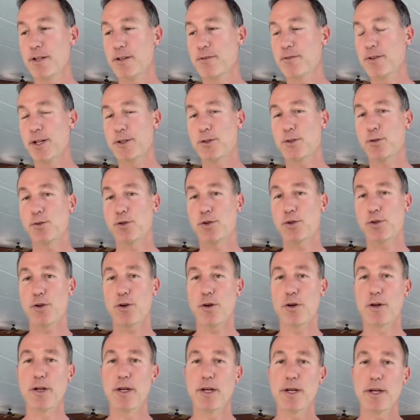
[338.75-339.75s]
Not too
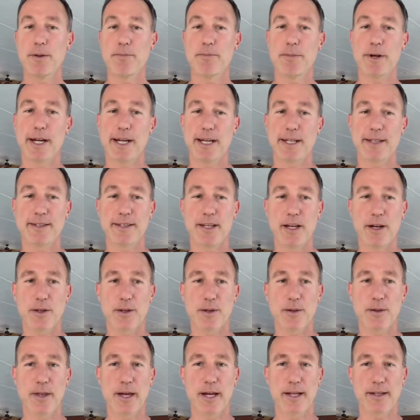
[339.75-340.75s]
sure, but I can tell
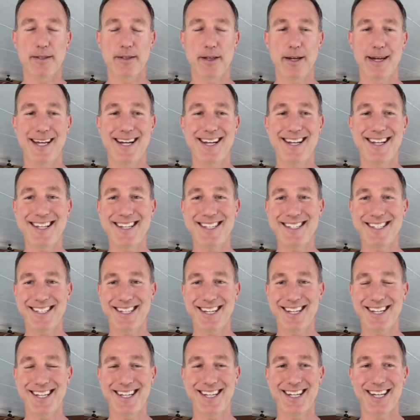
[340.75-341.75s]
you that it is
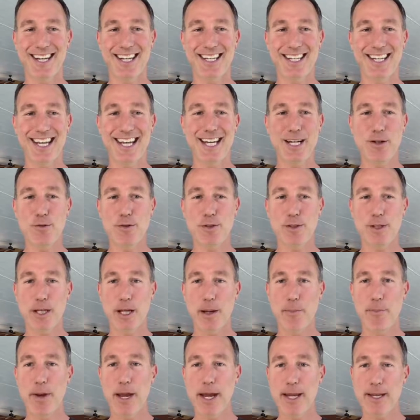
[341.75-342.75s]
an interesting
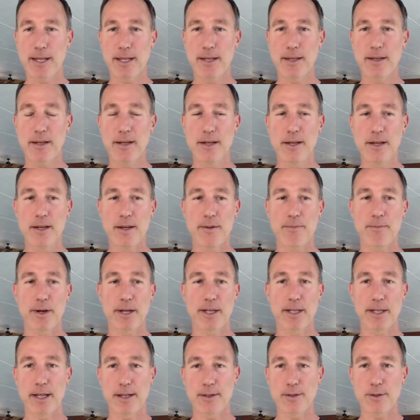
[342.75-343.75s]
opinion by
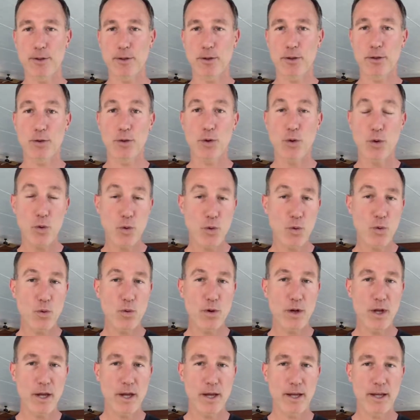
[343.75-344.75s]
Gensler,
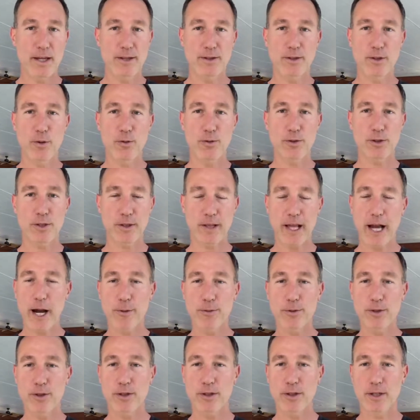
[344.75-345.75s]
who is no
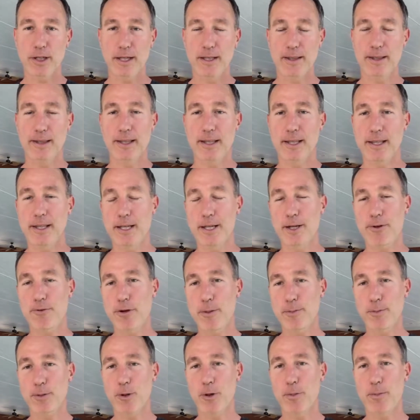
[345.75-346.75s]
slouch in the
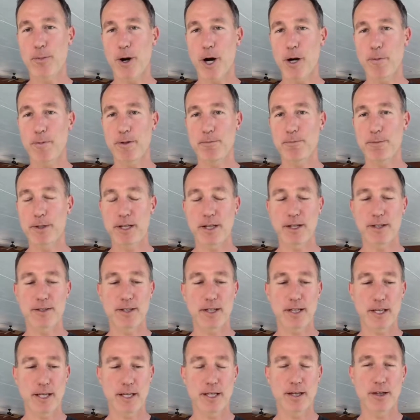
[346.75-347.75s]
crypto department because
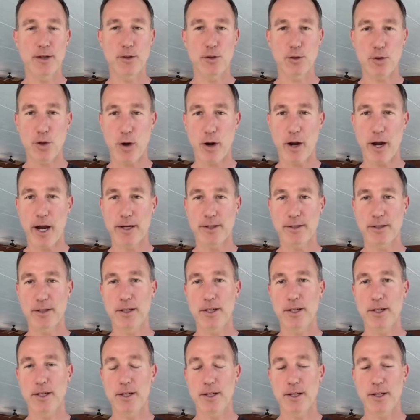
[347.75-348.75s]
he taught
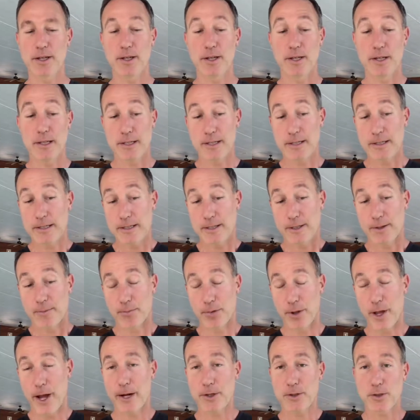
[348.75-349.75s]

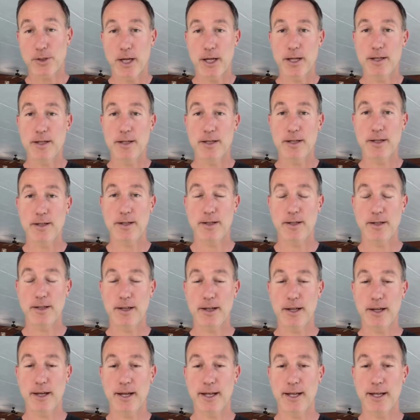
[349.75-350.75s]
blockchain
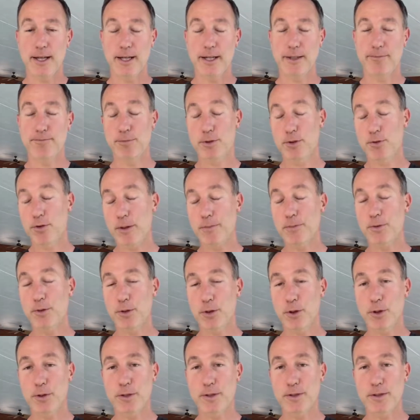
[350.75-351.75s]
and
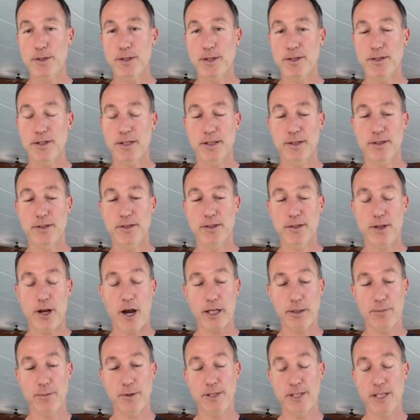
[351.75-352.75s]
cryptocurrencies and
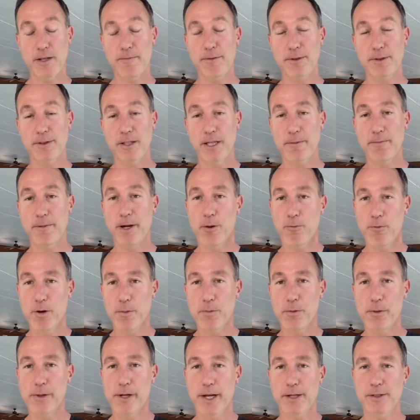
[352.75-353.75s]
talked specifically about
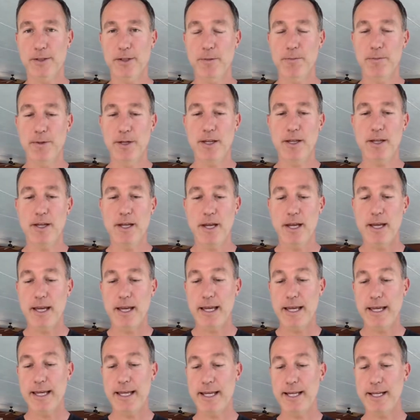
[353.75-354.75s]
Ripple and XRP
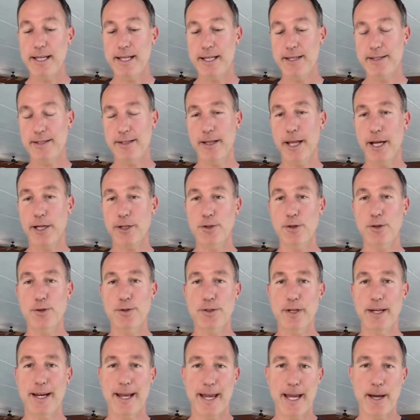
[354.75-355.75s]
in his lectures
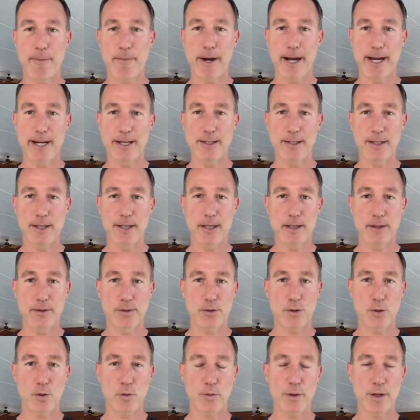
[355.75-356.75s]
at MIT.
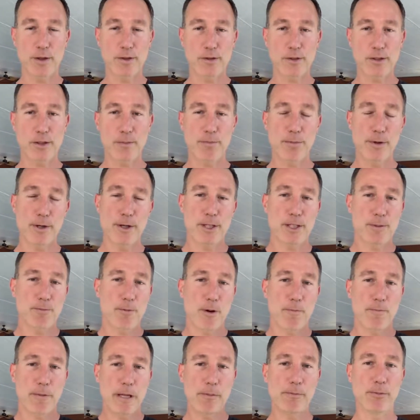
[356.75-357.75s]
So these are some pretty
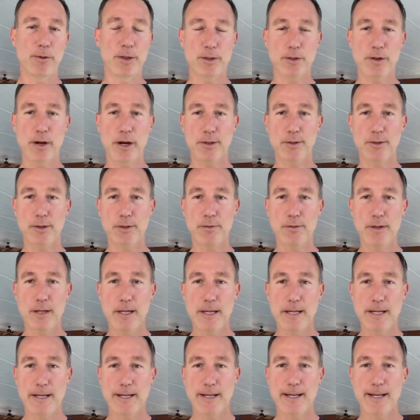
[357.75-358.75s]
smart people he talked to,
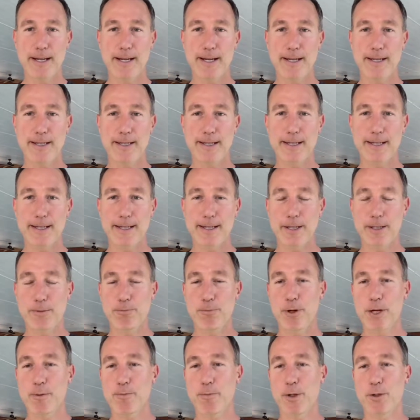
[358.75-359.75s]
and he's
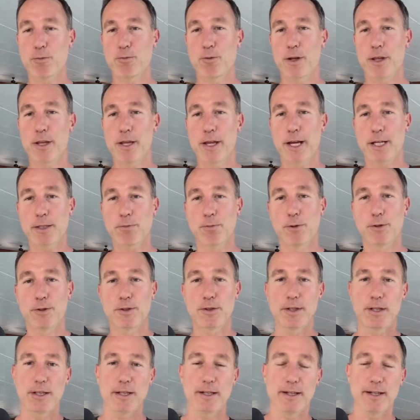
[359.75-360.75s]
pretty much one of the
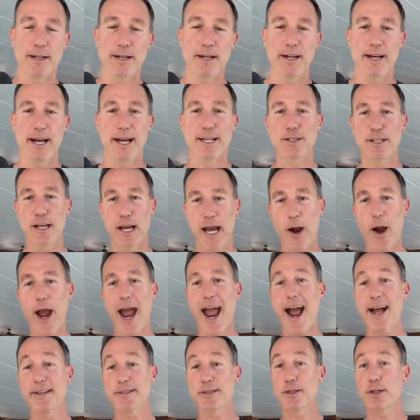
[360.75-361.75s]
experts as
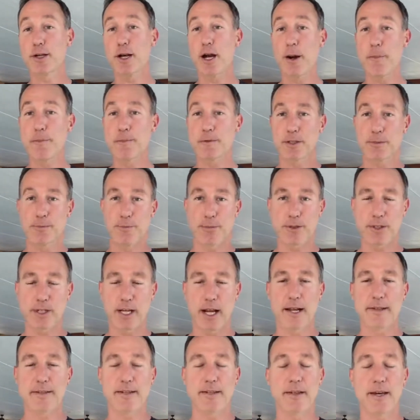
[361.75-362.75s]
it comes and
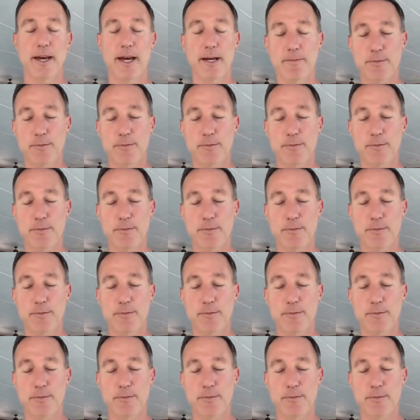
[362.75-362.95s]
pertains to that.